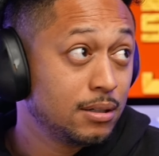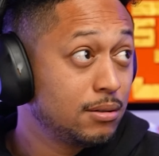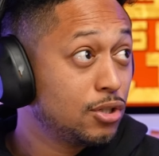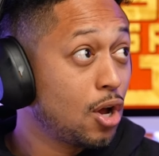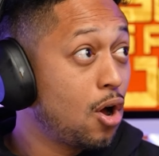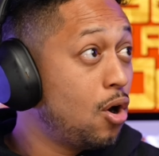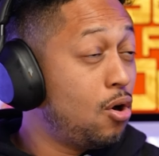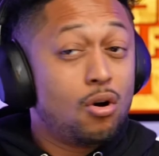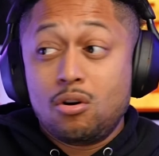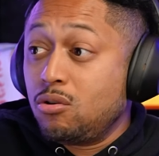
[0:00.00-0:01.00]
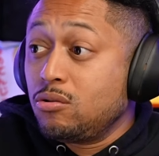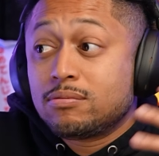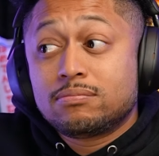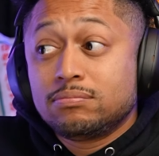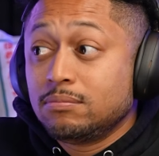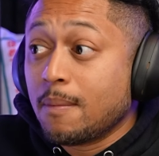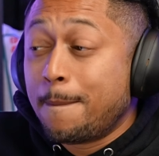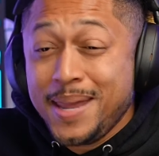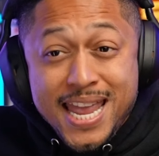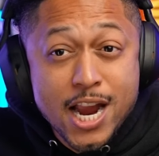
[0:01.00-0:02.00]
So
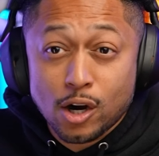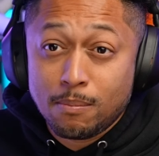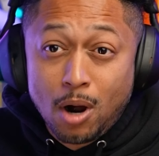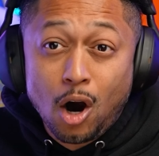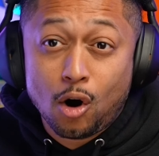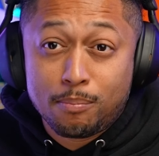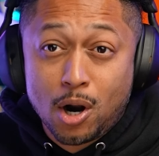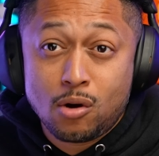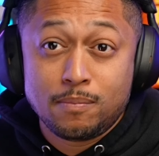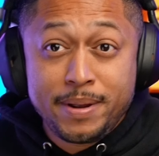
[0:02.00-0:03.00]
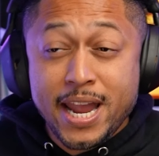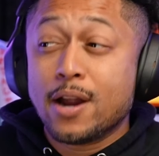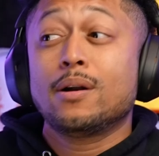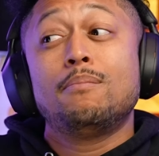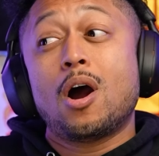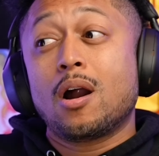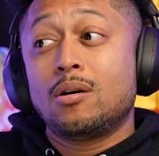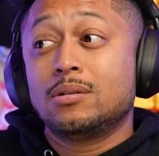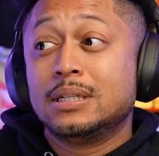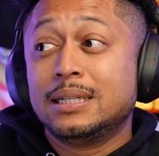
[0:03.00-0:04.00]
be here tomorrow, bro. Be here
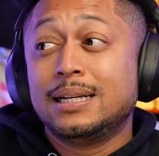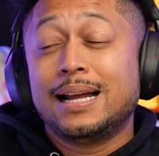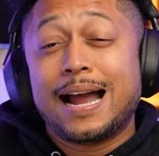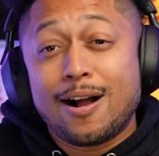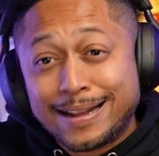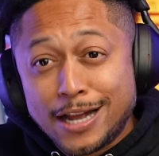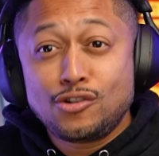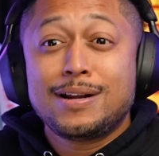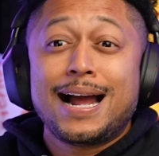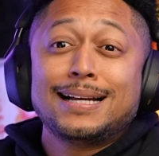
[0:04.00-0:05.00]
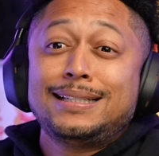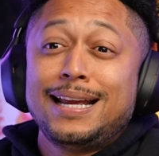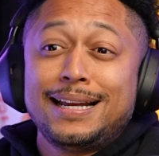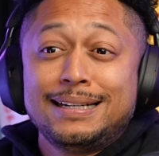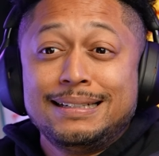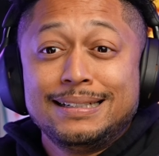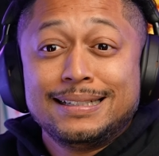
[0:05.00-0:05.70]
tomorrow. I'll catch you guys then.